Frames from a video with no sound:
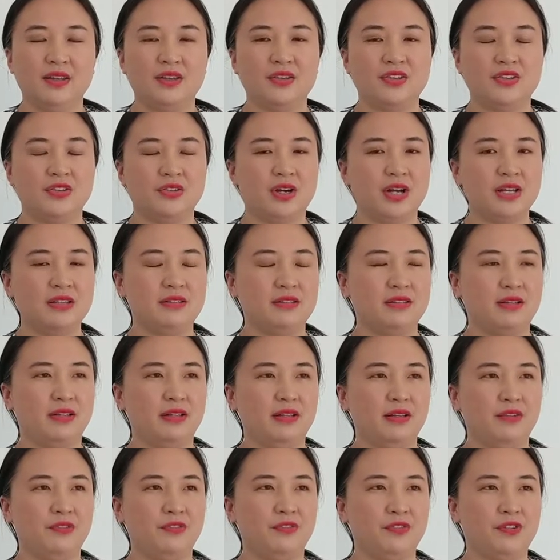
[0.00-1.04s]
So I
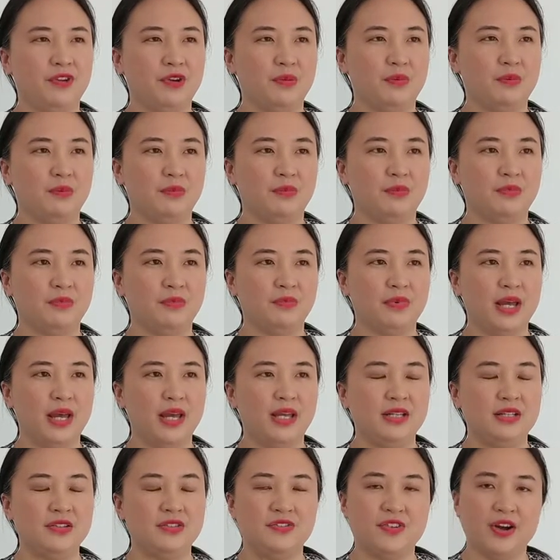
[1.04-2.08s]
studied from
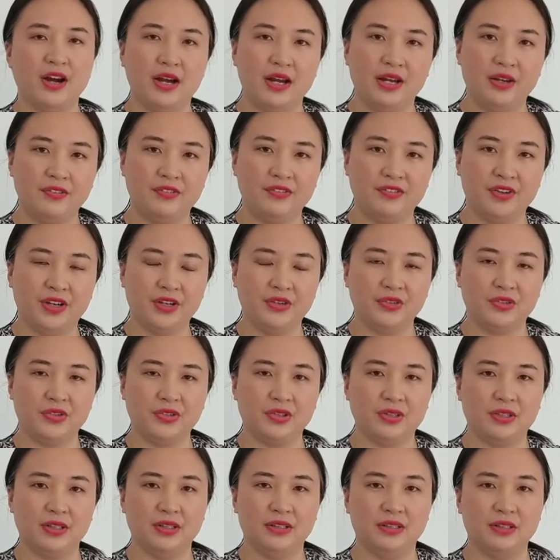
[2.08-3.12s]
age five
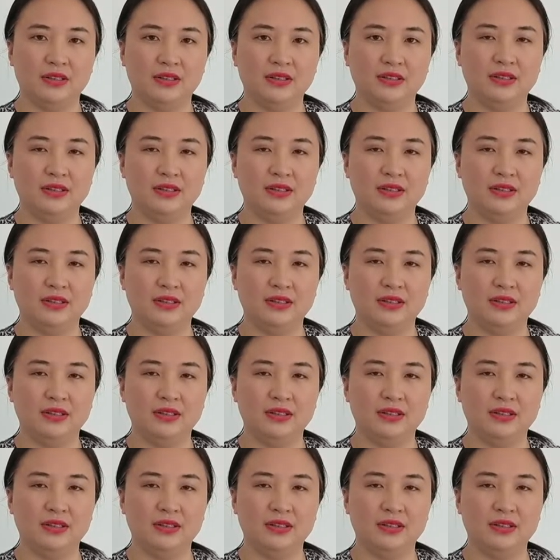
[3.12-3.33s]
until